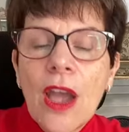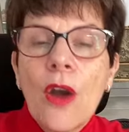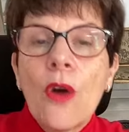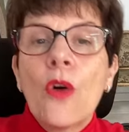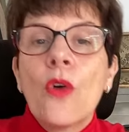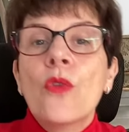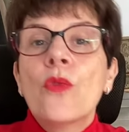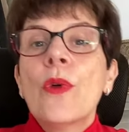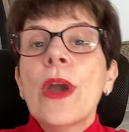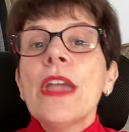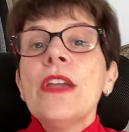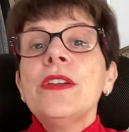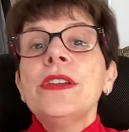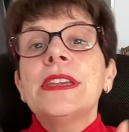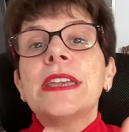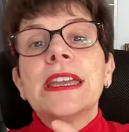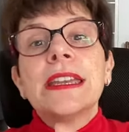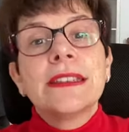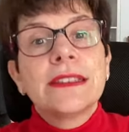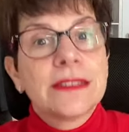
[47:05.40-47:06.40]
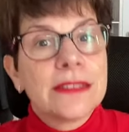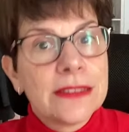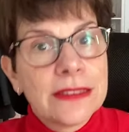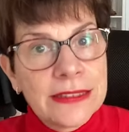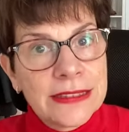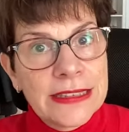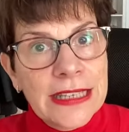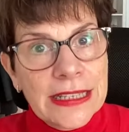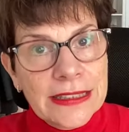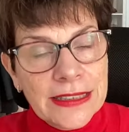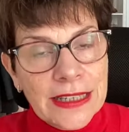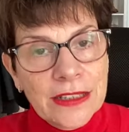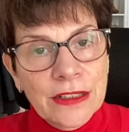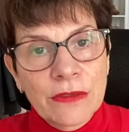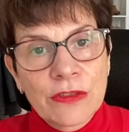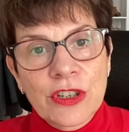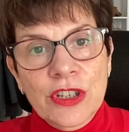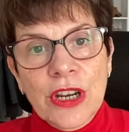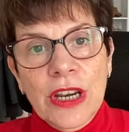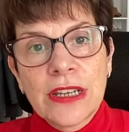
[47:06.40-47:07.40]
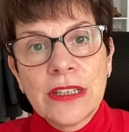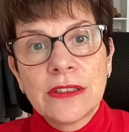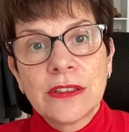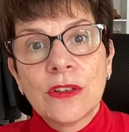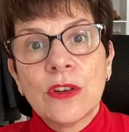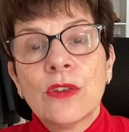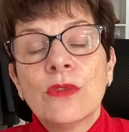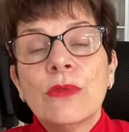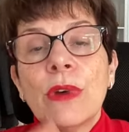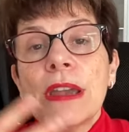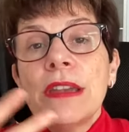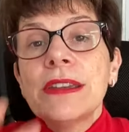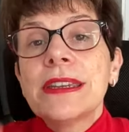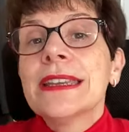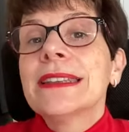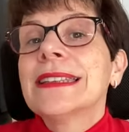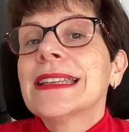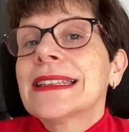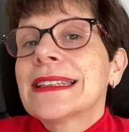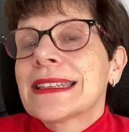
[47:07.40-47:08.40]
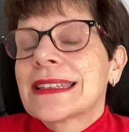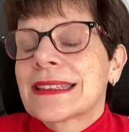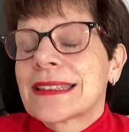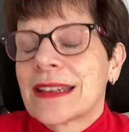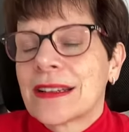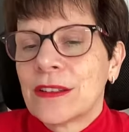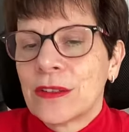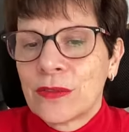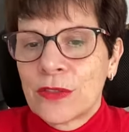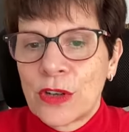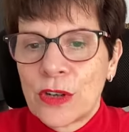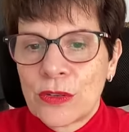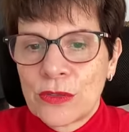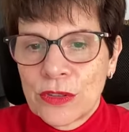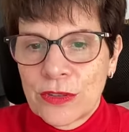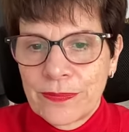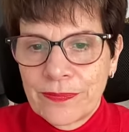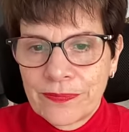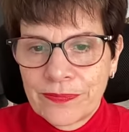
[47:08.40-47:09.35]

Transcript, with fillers: or wear again that kind of shade or wear again that style of clothes.